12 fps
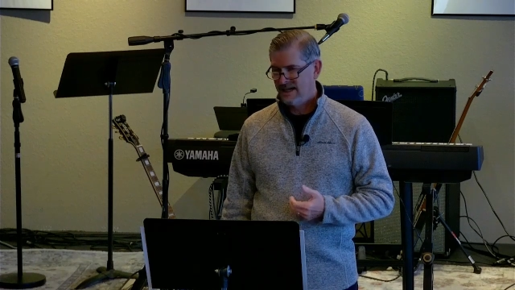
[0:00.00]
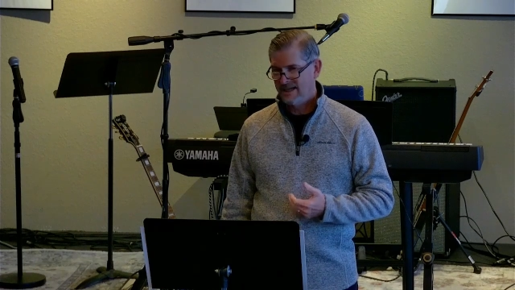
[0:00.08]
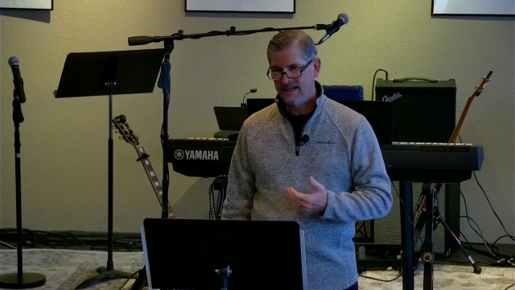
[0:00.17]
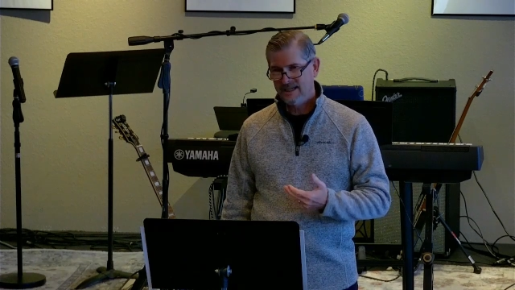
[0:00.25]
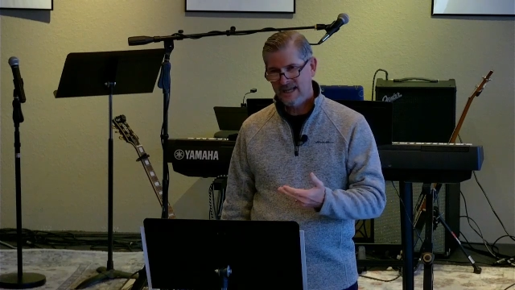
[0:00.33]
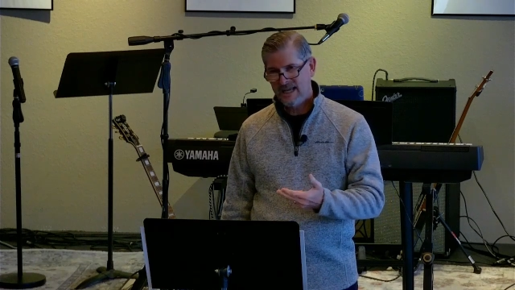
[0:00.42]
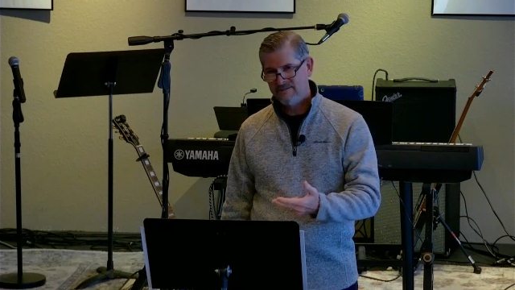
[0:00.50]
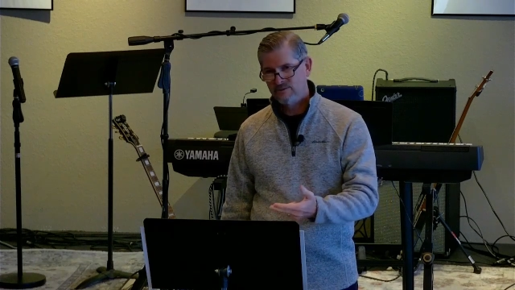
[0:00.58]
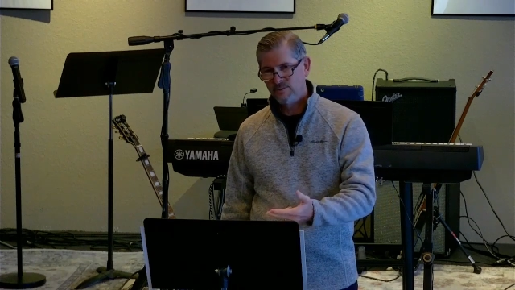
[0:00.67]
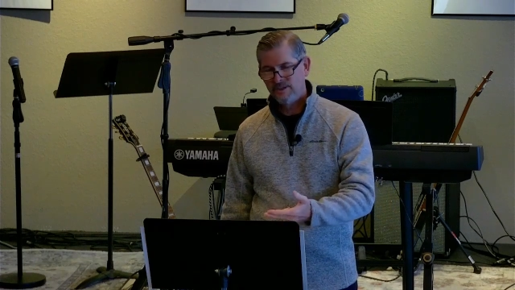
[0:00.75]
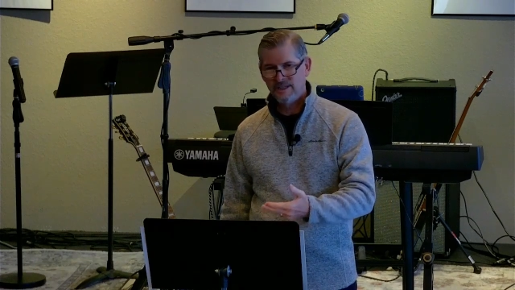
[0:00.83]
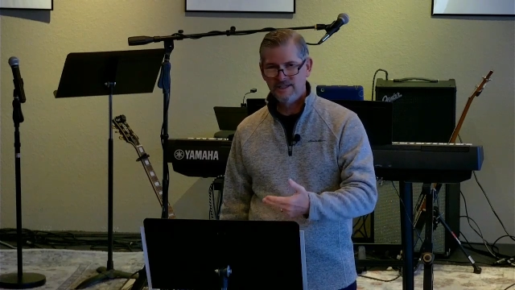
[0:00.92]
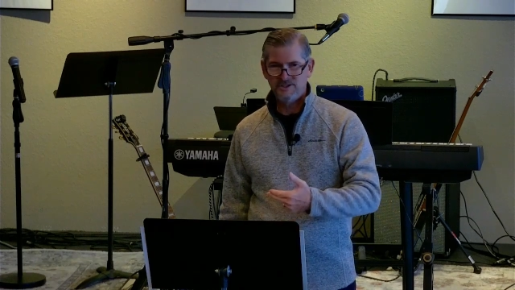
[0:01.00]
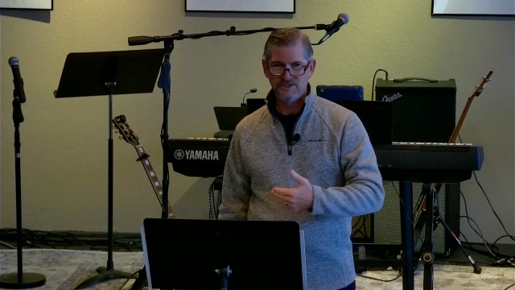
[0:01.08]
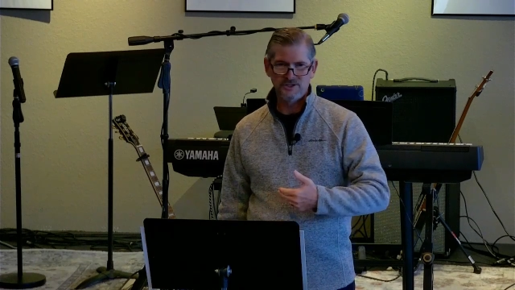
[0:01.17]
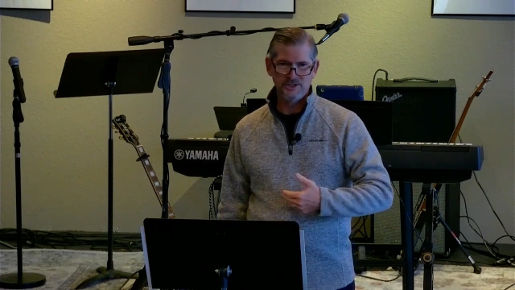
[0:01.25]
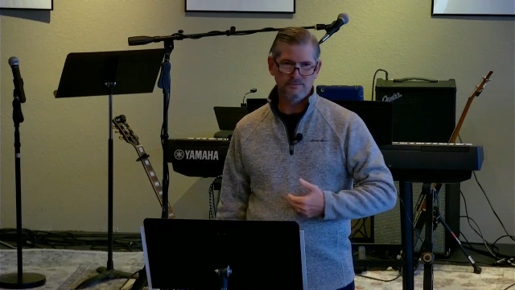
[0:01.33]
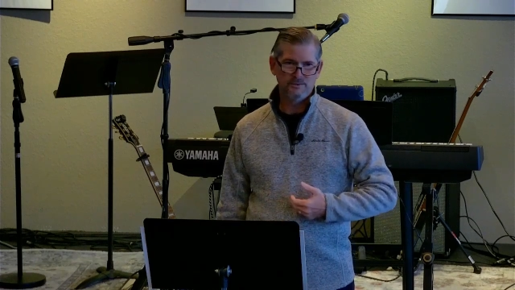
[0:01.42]
Can't have a
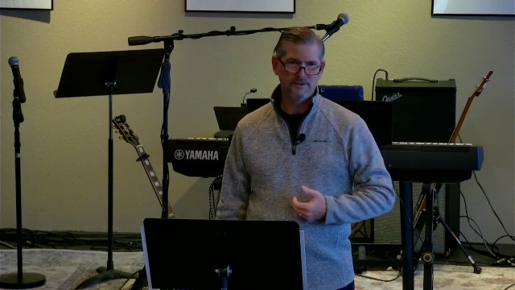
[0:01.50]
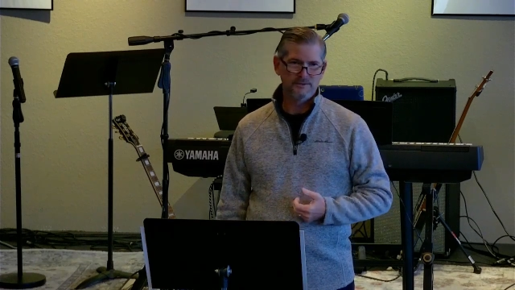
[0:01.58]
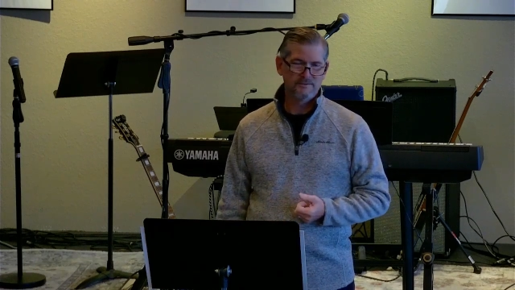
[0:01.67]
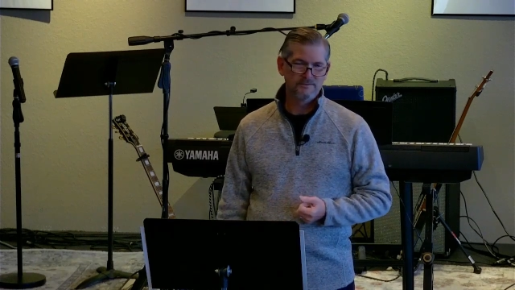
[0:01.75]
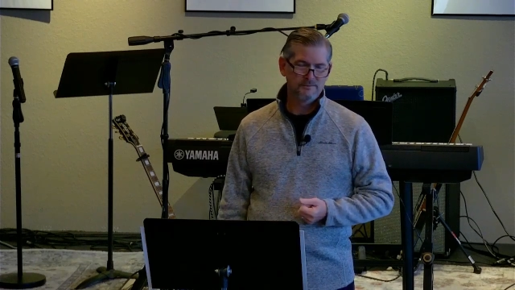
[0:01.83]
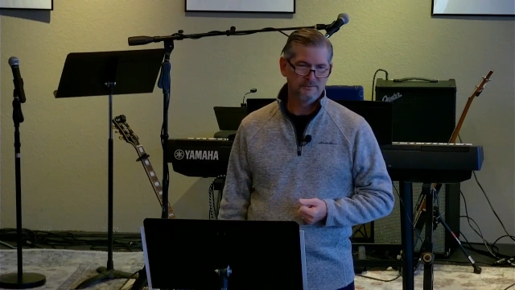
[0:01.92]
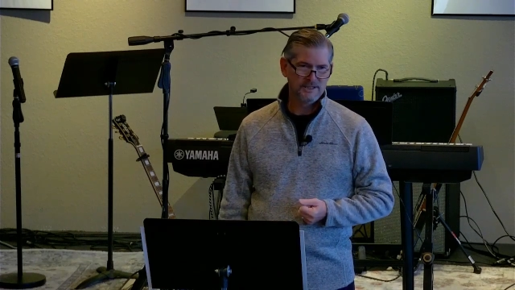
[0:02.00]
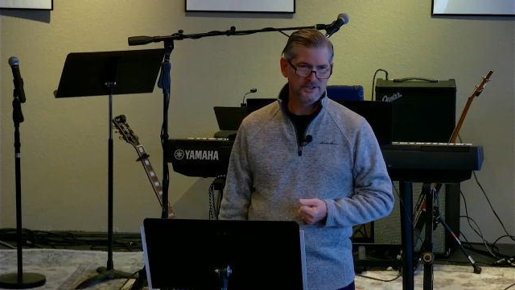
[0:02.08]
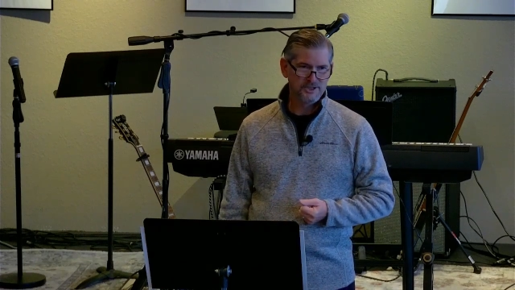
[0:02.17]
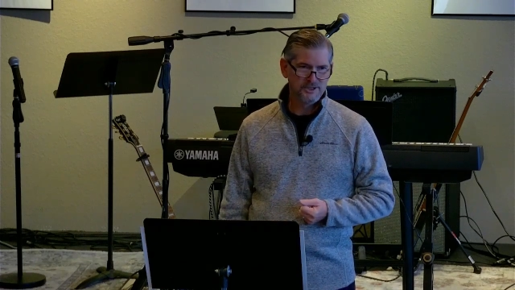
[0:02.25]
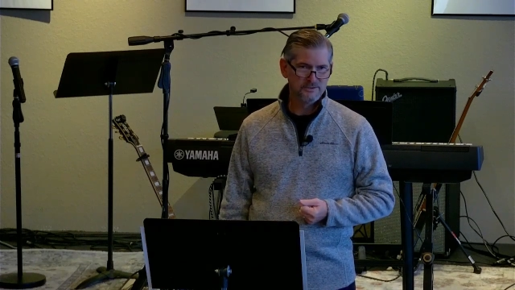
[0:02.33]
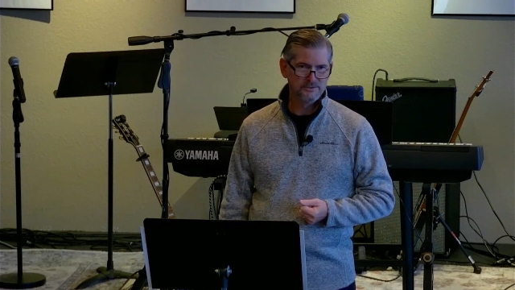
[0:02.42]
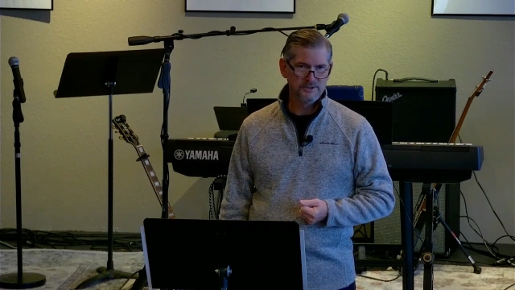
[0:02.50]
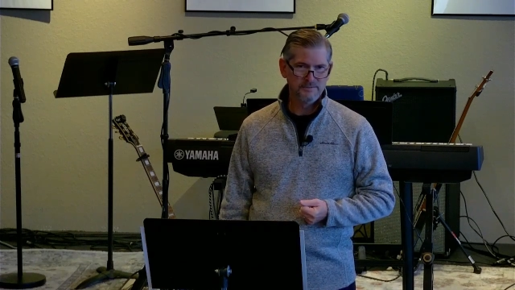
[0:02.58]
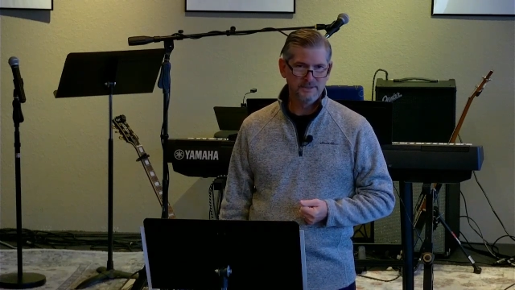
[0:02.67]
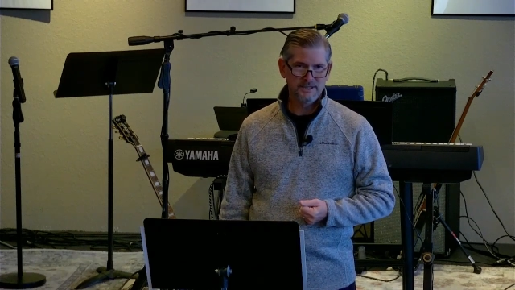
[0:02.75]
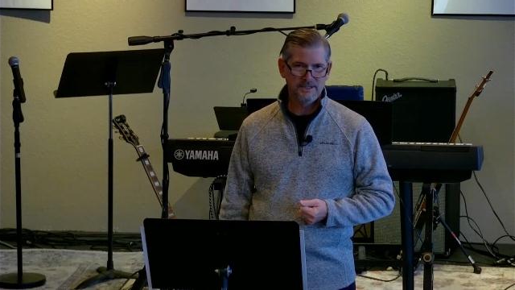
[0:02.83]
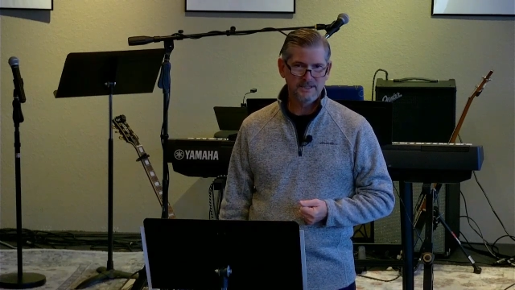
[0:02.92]
relationship with my children
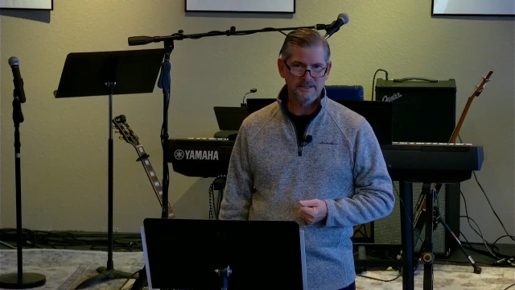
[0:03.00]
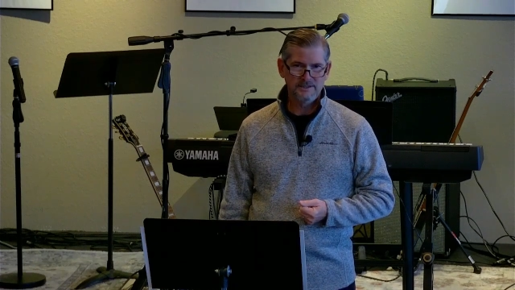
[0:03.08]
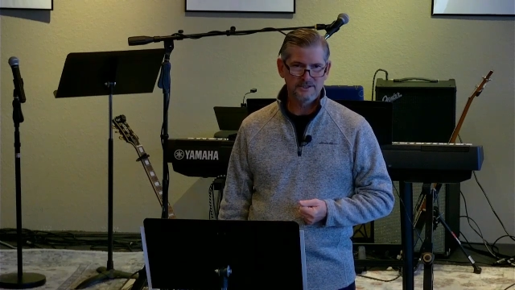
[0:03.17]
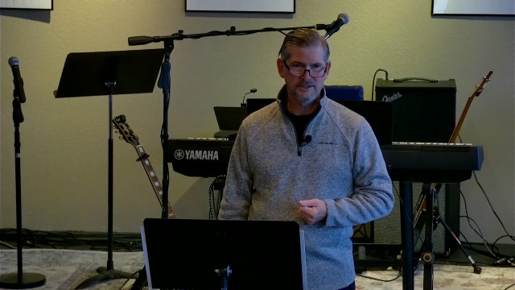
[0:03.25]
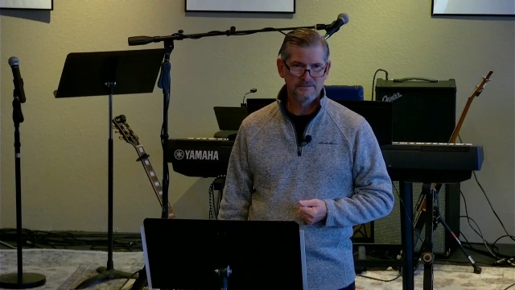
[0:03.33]
because